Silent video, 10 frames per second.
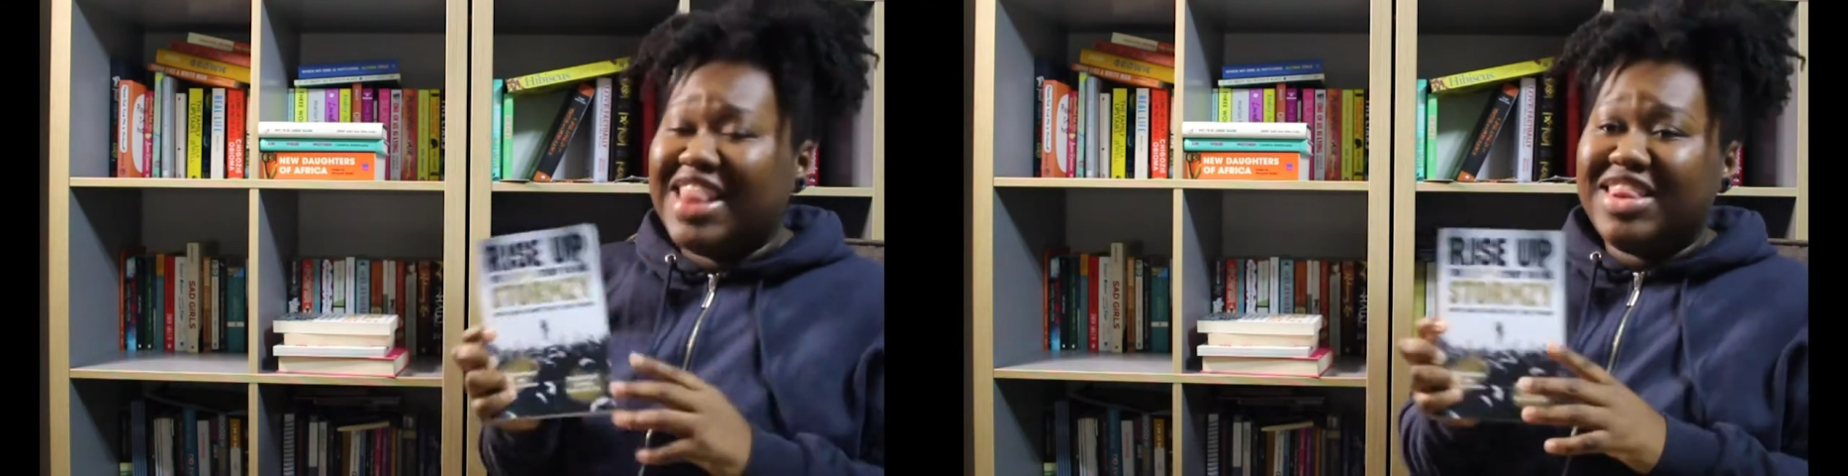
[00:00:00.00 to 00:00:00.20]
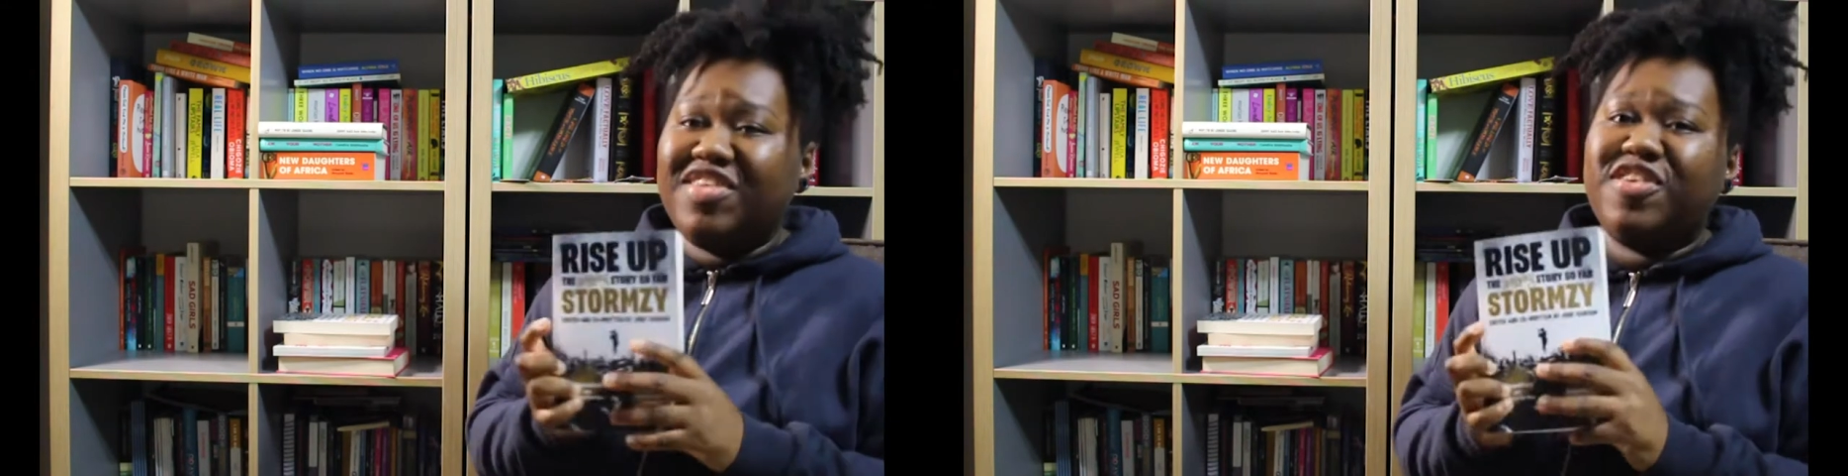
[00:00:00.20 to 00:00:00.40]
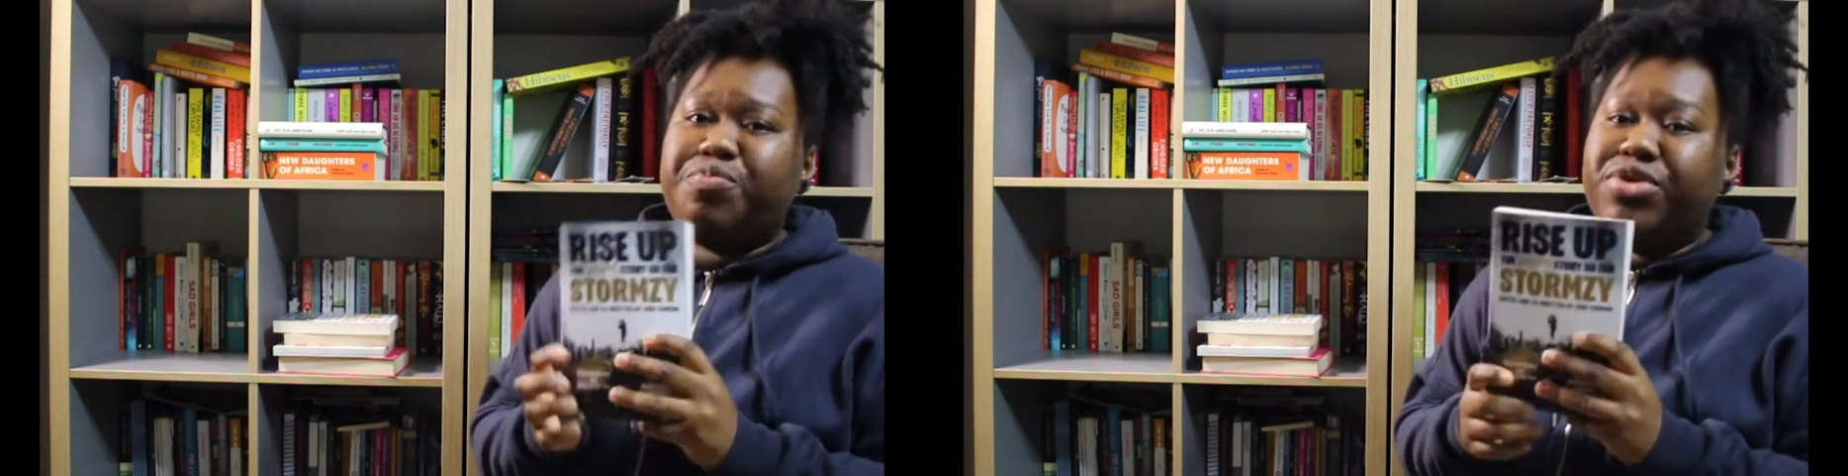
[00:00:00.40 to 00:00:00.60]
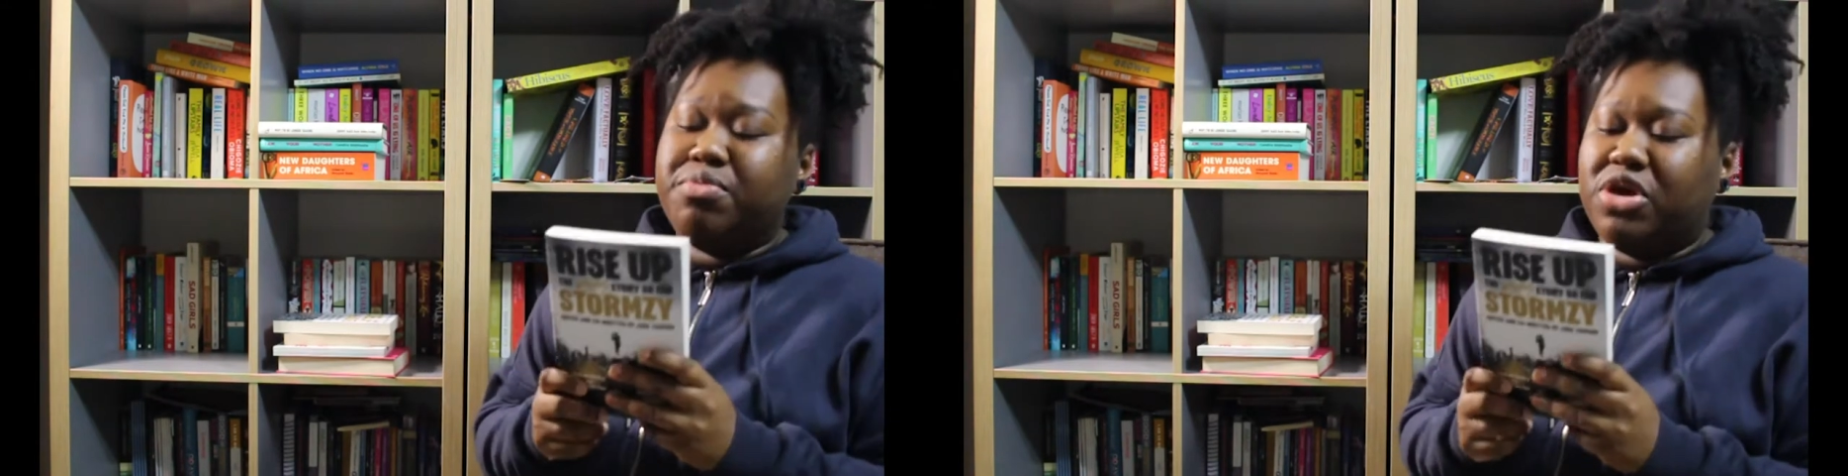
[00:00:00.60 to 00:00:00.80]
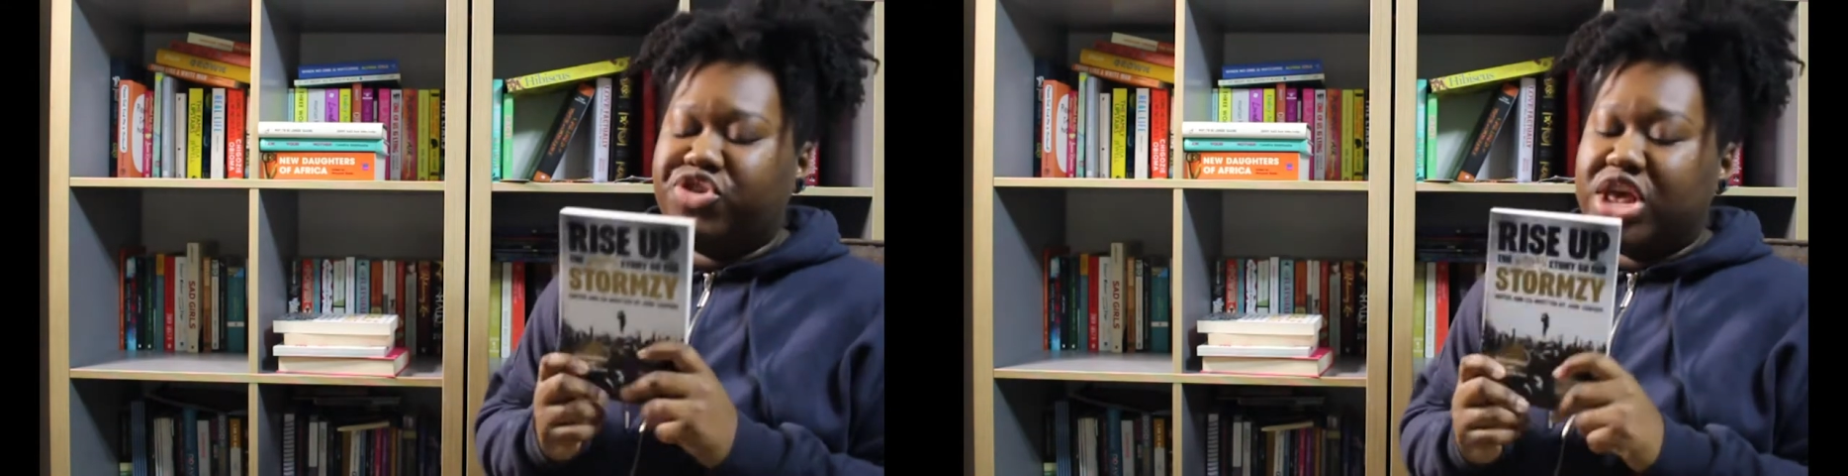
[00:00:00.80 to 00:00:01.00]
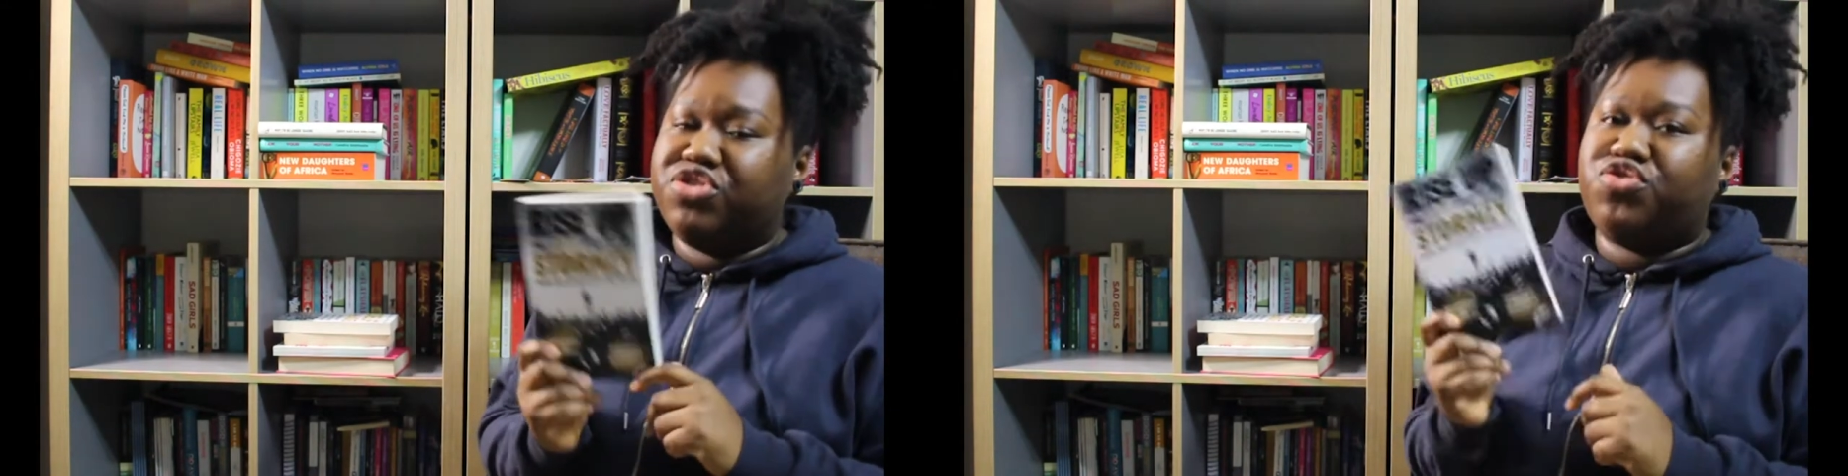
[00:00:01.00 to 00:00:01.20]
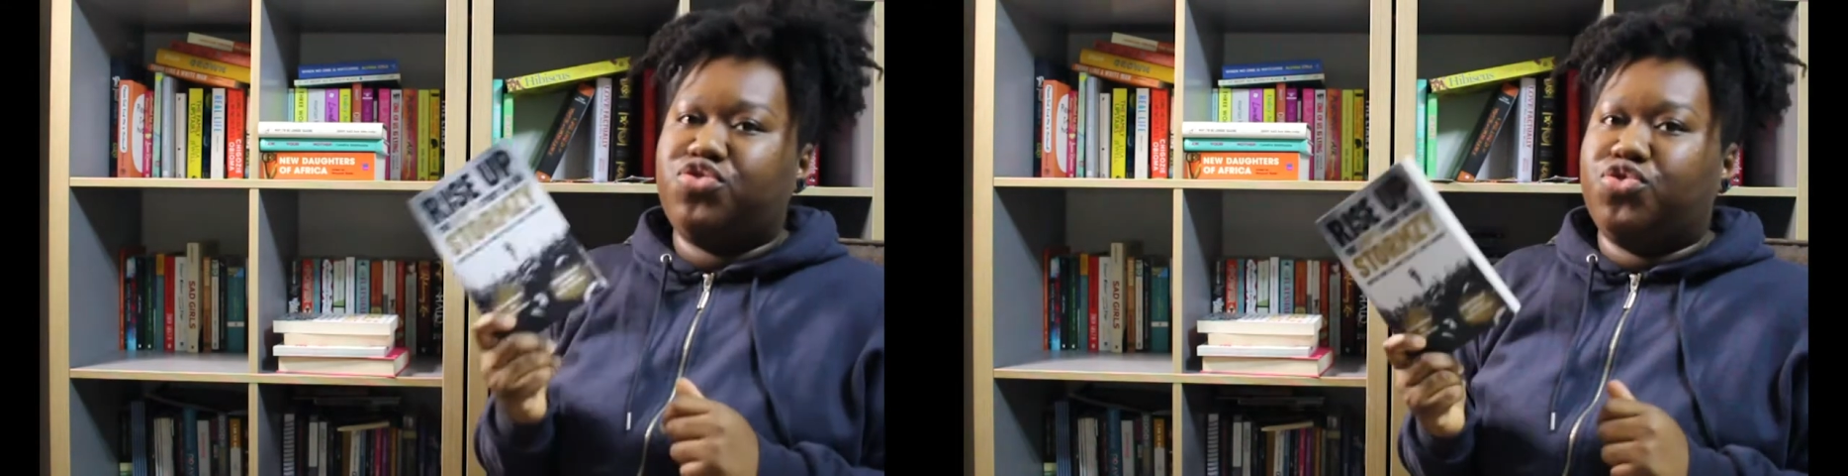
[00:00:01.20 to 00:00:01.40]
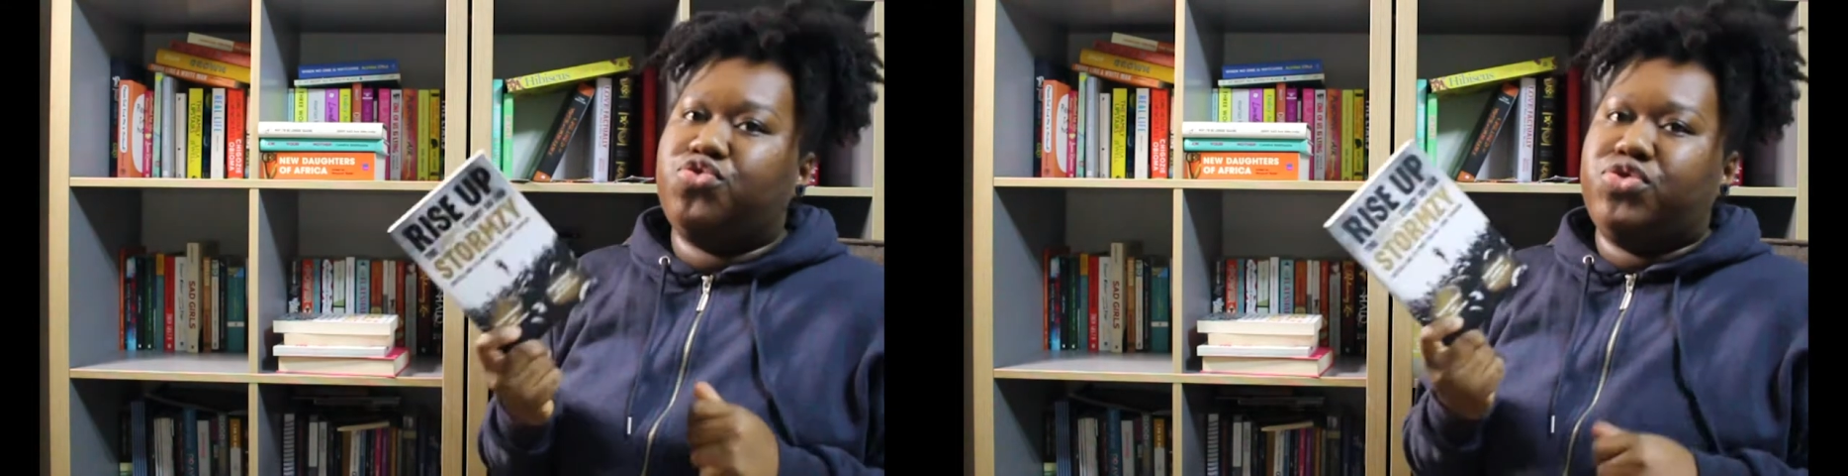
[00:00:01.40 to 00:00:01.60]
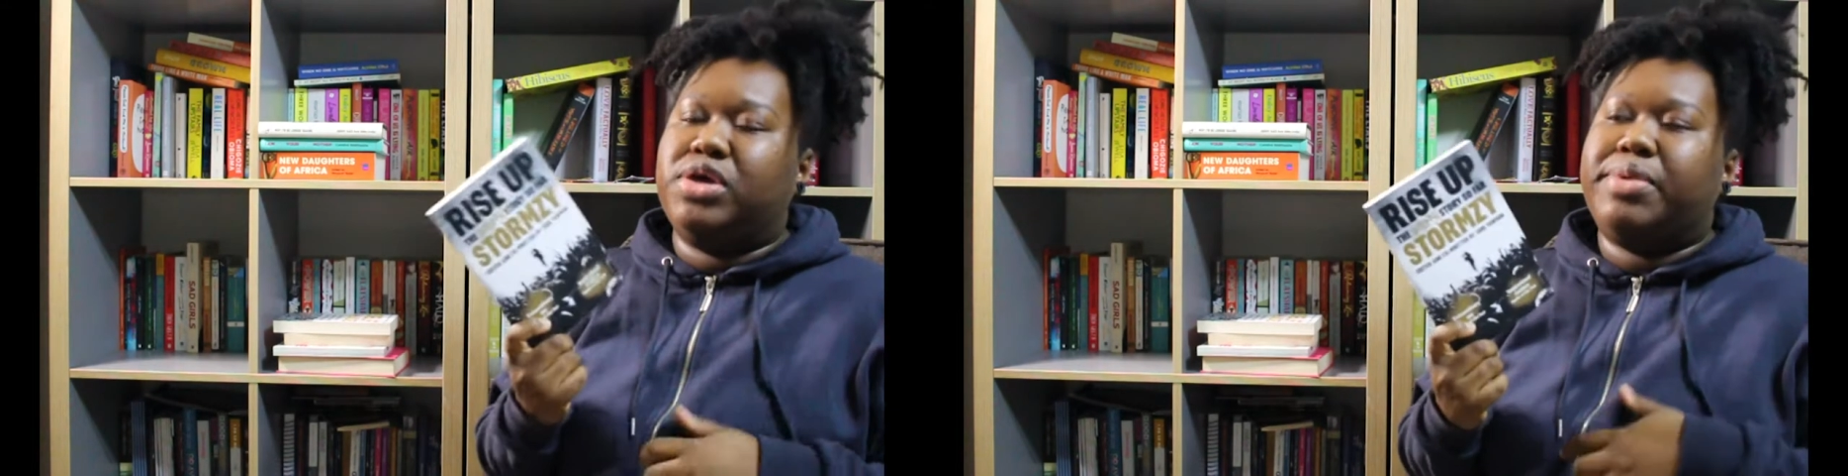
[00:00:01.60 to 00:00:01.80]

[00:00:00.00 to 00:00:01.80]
this is pretty much his story